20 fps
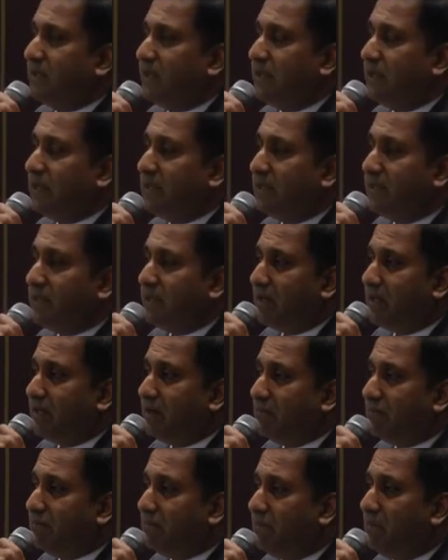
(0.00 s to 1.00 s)
and
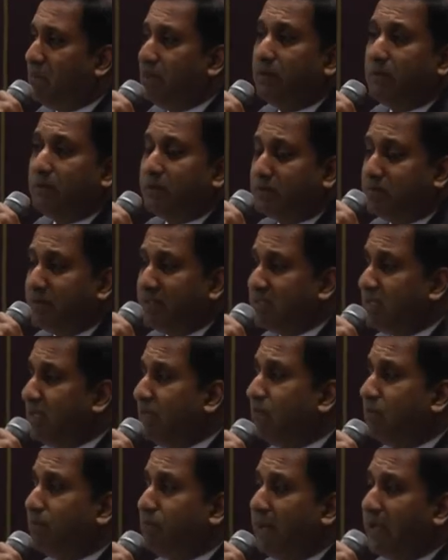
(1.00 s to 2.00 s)
uh, being
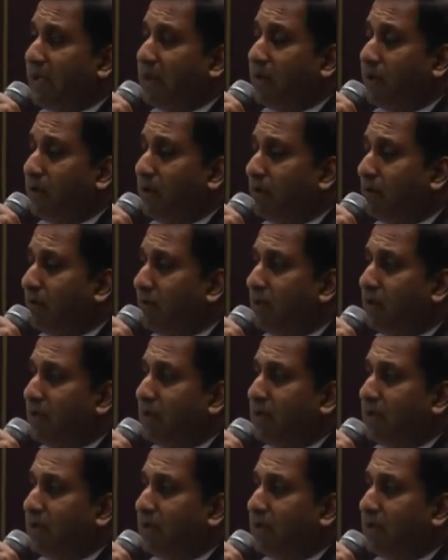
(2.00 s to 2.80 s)
especially from Bangalore,